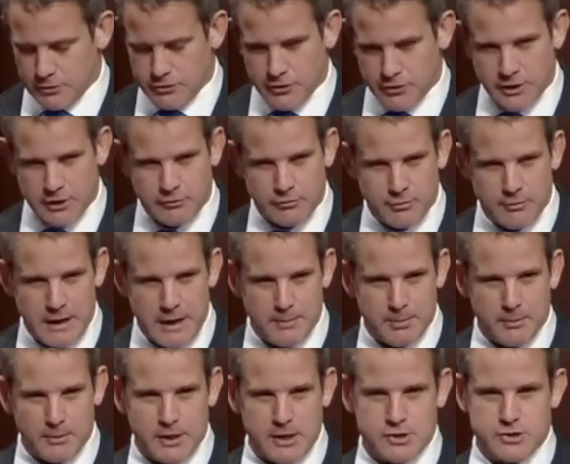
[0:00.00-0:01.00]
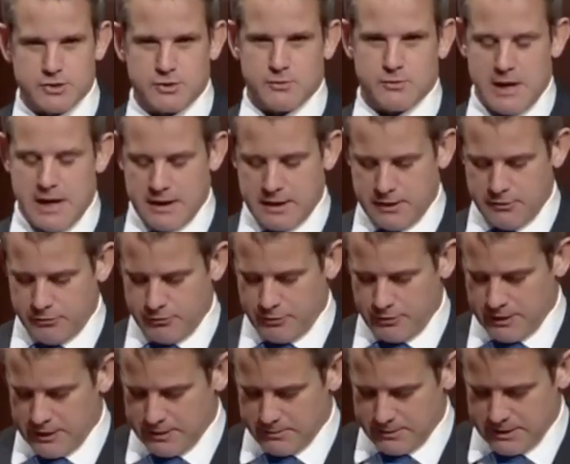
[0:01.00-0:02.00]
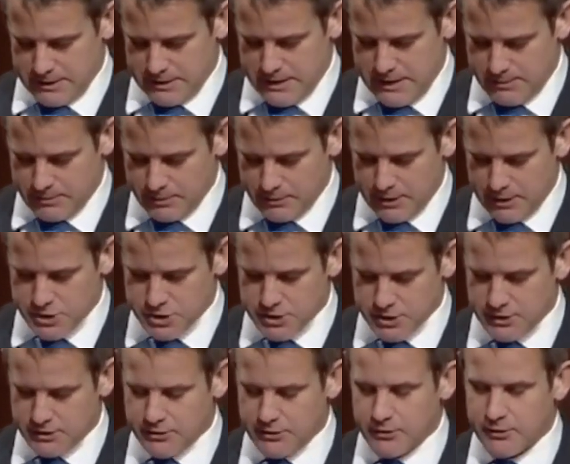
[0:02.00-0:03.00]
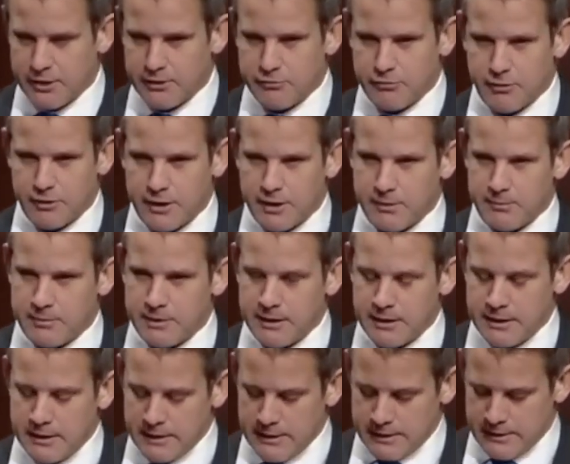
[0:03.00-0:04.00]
Returning from Operation Iraqi Freedom and Operation Enduring Freedom,